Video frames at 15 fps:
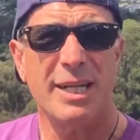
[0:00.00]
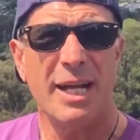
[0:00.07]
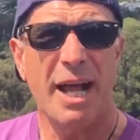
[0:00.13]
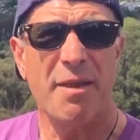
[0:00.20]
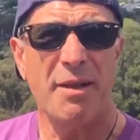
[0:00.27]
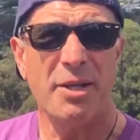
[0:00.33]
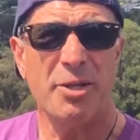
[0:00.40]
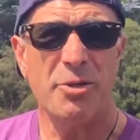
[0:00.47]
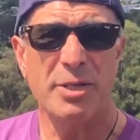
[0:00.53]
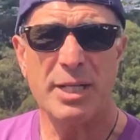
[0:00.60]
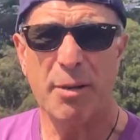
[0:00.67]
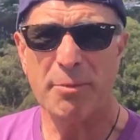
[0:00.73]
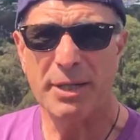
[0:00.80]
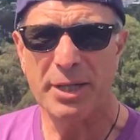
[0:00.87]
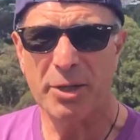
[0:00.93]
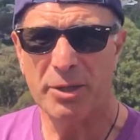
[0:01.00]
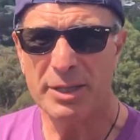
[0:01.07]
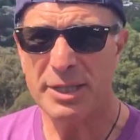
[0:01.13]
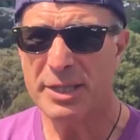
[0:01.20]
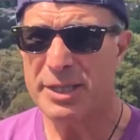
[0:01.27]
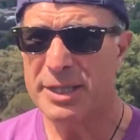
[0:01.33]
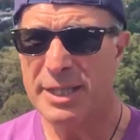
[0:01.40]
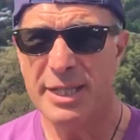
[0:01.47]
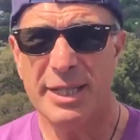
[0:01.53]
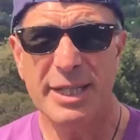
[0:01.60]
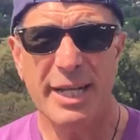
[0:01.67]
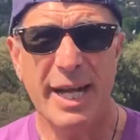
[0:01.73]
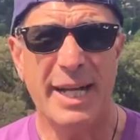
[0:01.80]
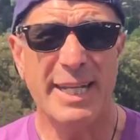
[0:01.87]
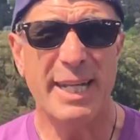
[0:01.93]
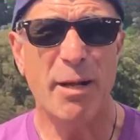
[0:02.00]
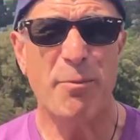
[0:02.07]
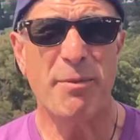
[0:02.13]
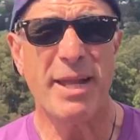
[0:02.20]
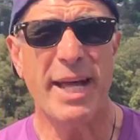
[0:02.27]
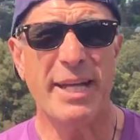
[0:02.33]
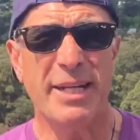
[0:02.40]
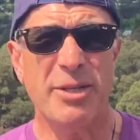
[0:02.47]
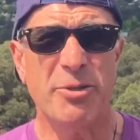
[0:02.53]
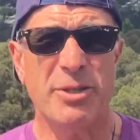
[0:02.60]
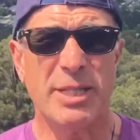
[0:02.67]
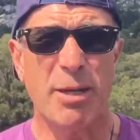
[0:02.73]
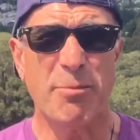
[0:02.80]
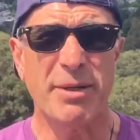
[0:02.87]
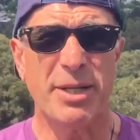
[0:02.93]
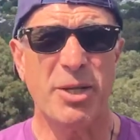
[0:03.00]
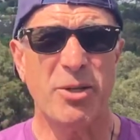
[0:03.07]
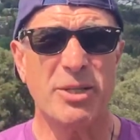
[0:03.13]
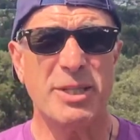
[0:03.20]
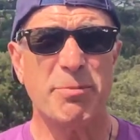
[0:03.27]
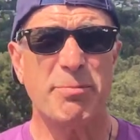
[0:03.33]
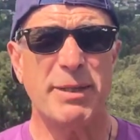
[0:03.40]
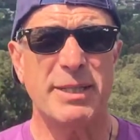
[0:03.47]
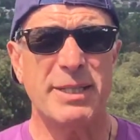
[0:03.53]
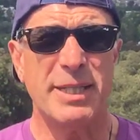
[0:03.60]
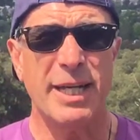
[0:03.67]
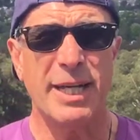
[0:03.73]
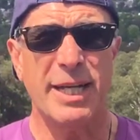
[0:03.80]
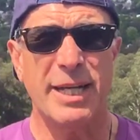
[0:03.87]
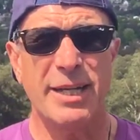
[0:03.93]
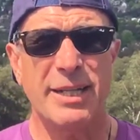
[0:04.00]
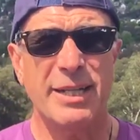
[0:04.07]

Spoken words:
and then do something else, and dump that, and do something else. But I